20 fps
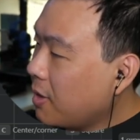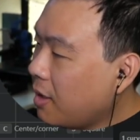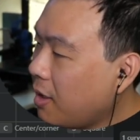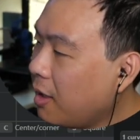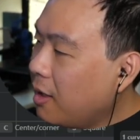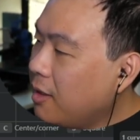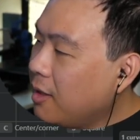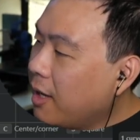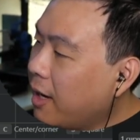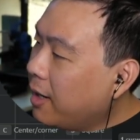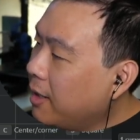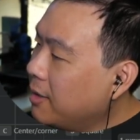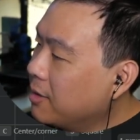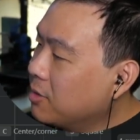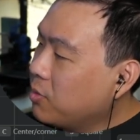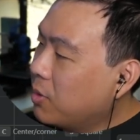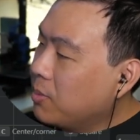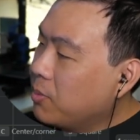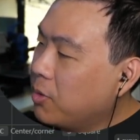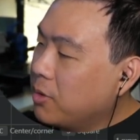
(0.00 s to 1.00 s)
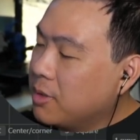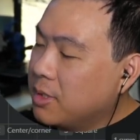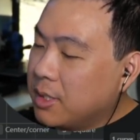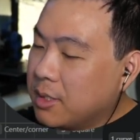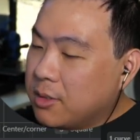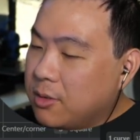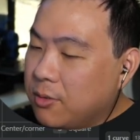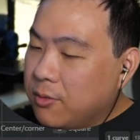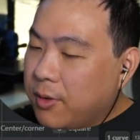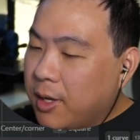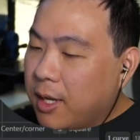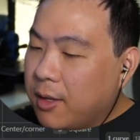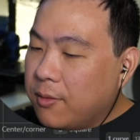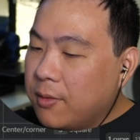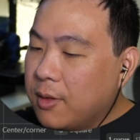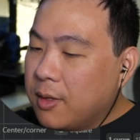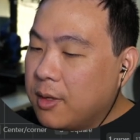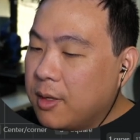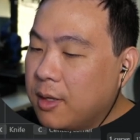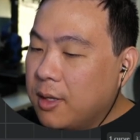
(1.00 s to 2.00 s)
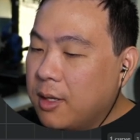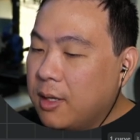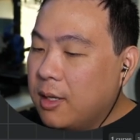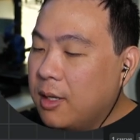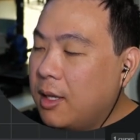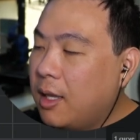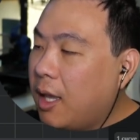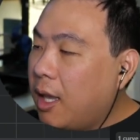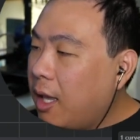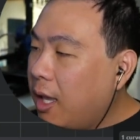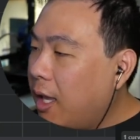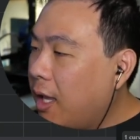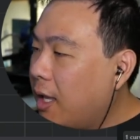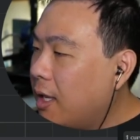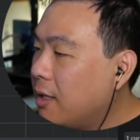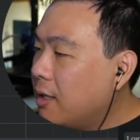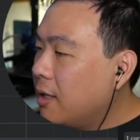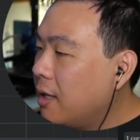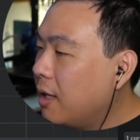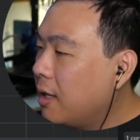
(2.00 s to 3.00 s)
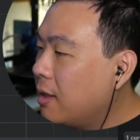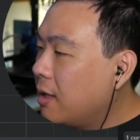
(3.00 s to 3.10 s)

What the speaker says: And the height is 1.625. And